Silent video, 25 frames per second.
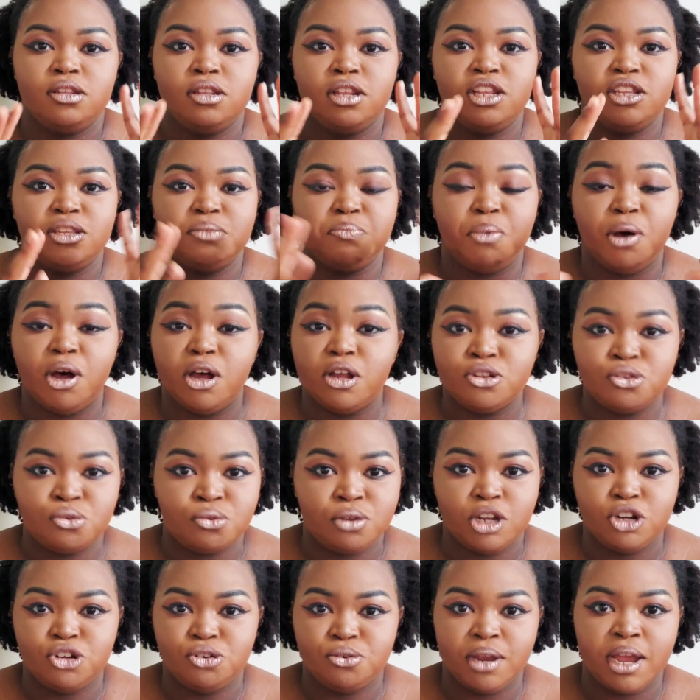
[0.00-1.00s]
this puzzle
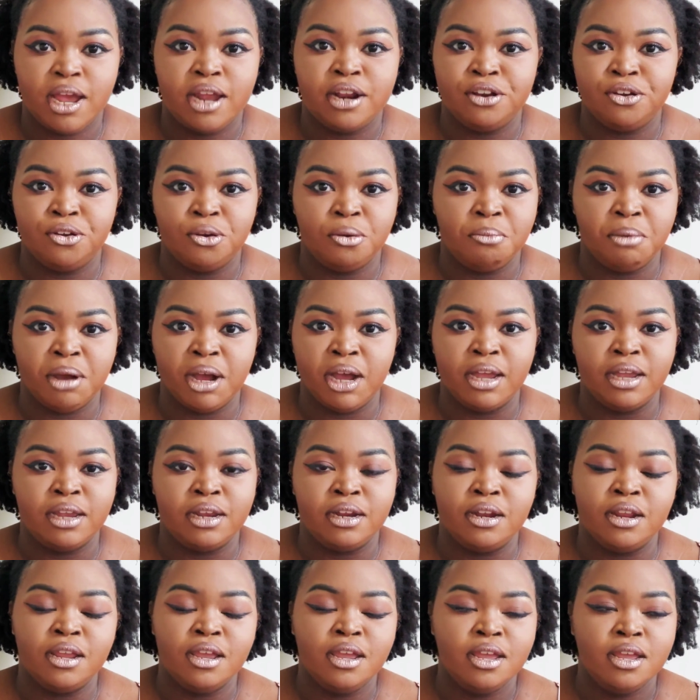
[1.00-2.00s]
that you had in your
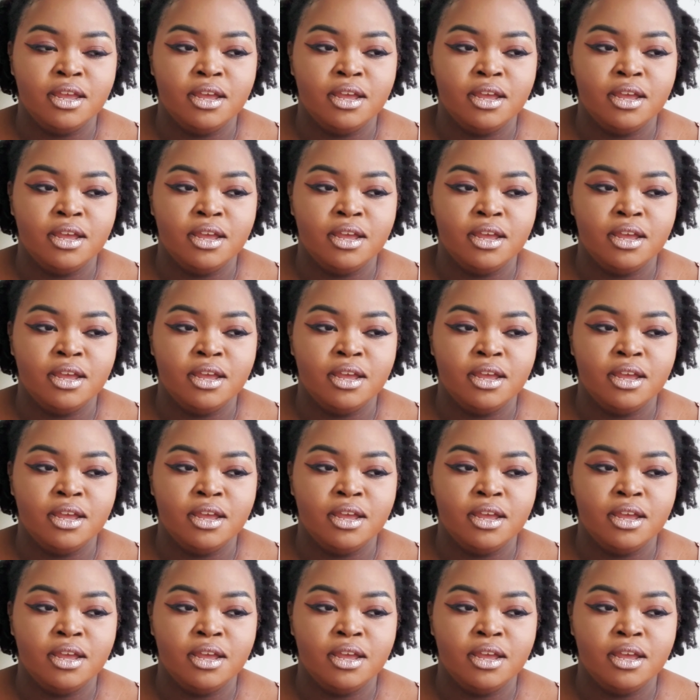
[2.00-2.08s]
mind